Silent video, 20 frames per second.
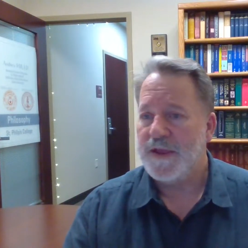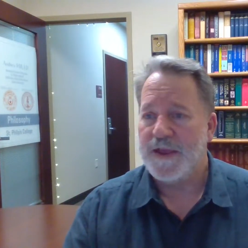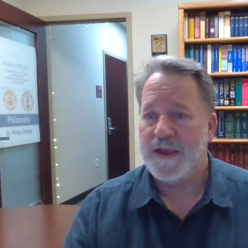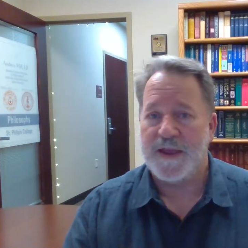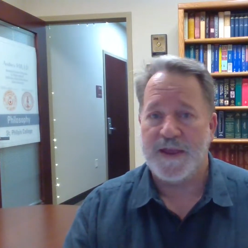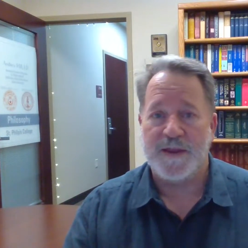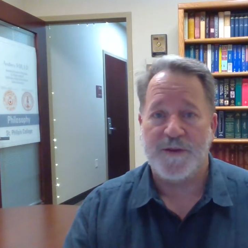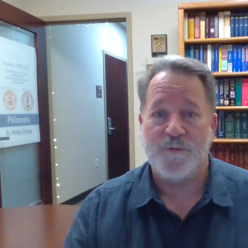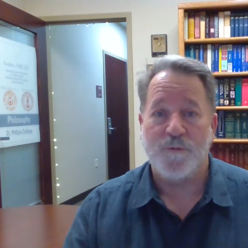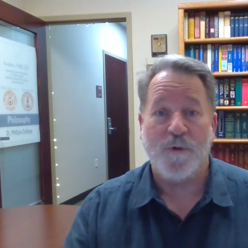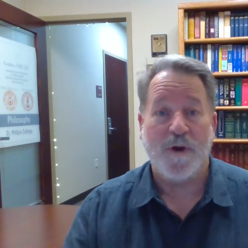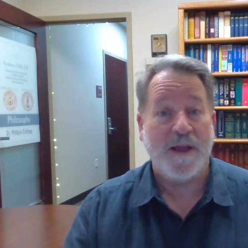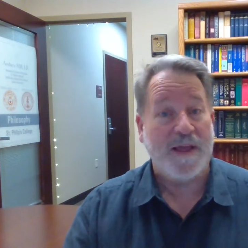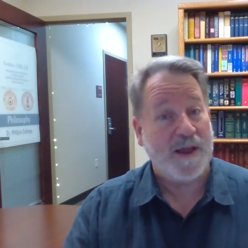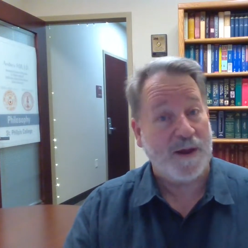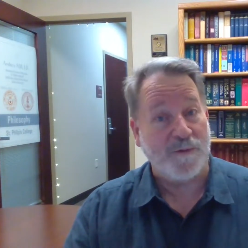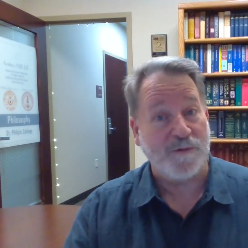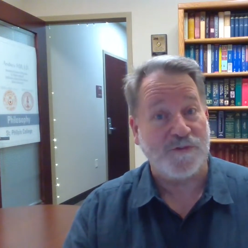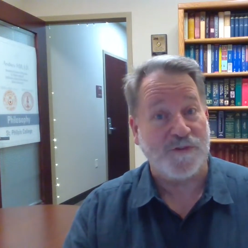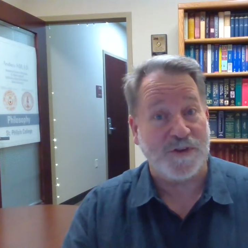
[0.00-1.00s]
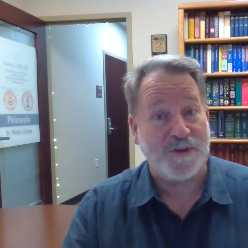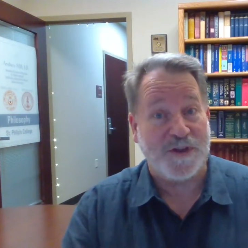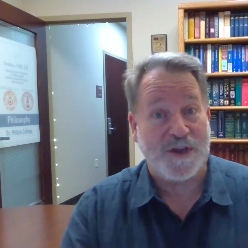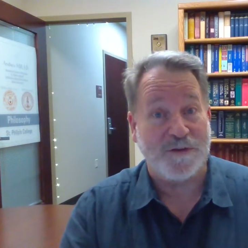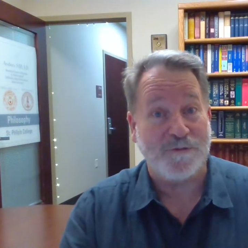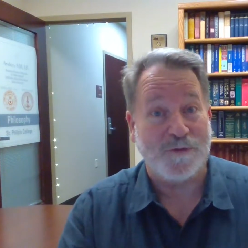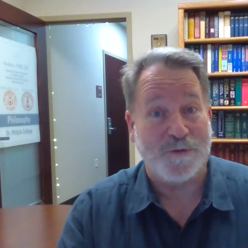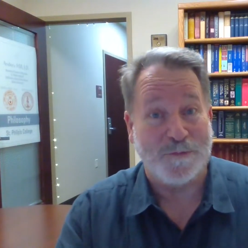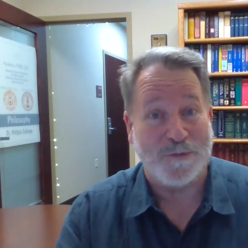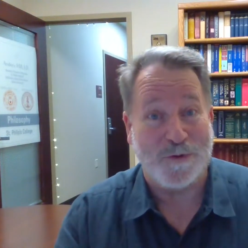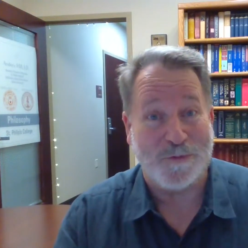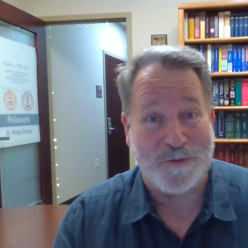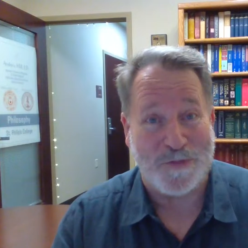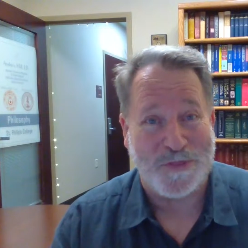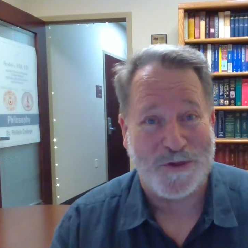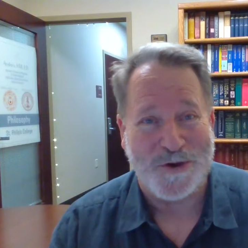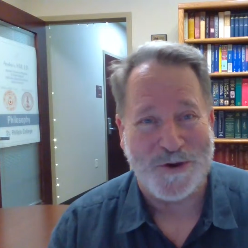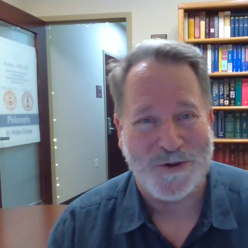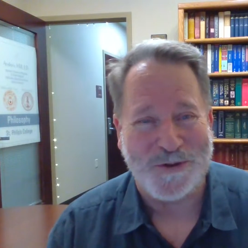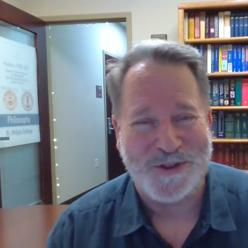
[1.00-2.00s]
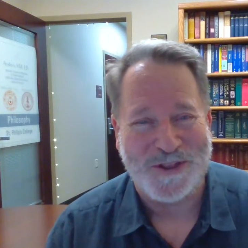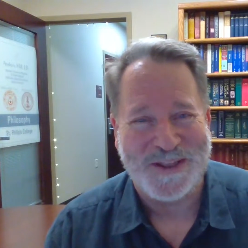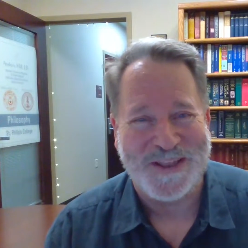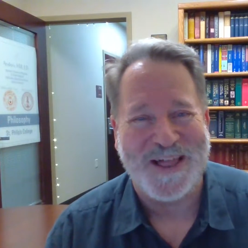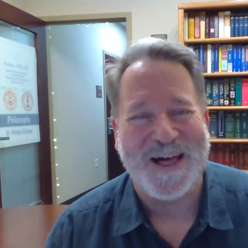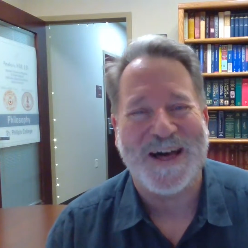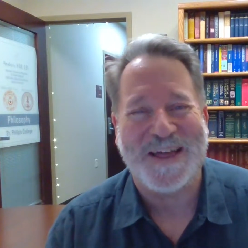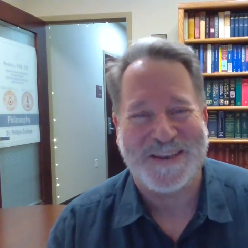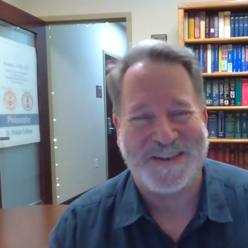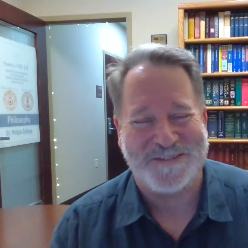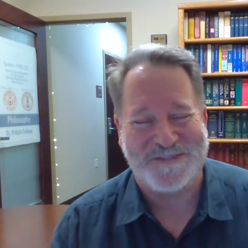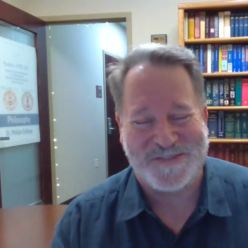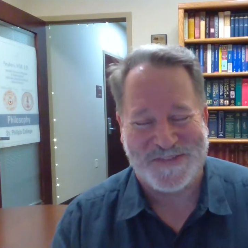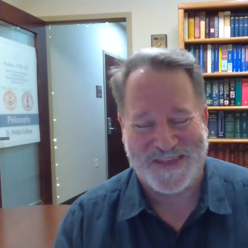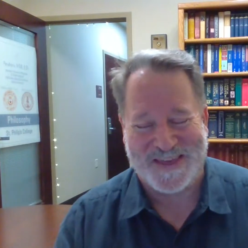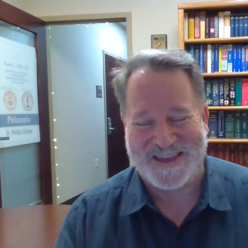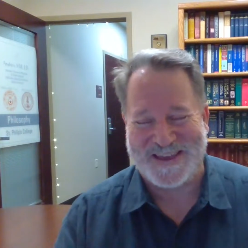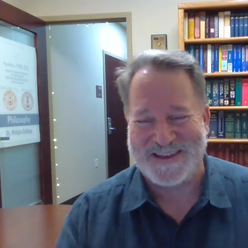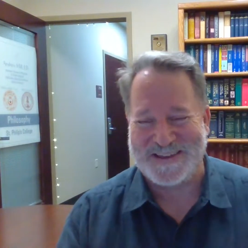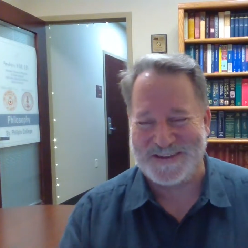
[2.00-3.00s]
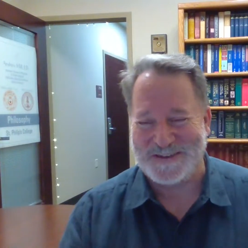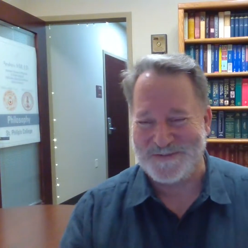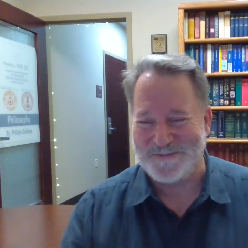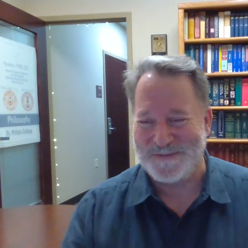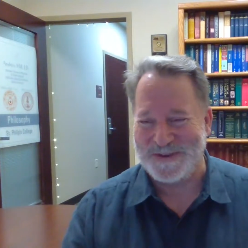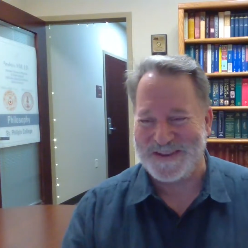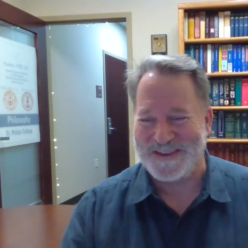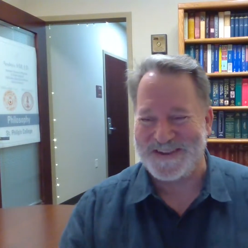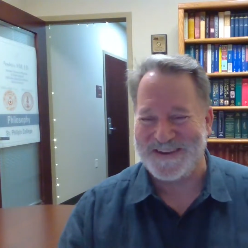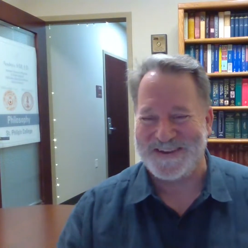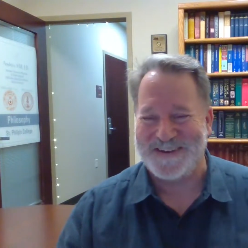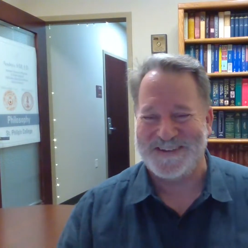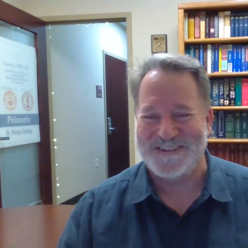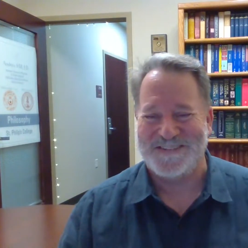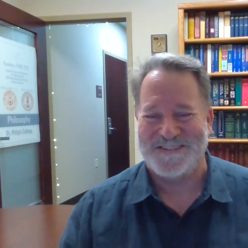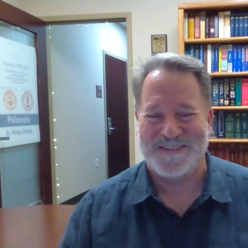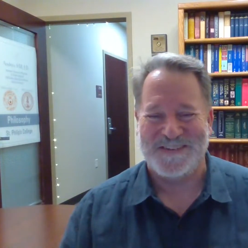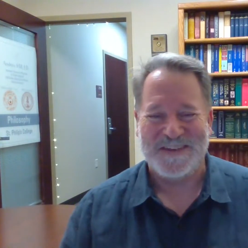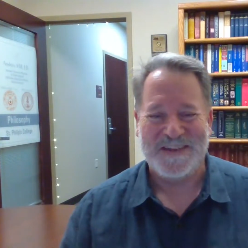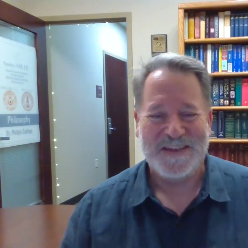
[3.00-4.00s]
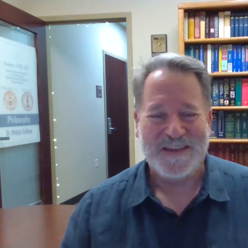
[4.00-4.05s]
and why I was uncomfortable with a whole lot of that because,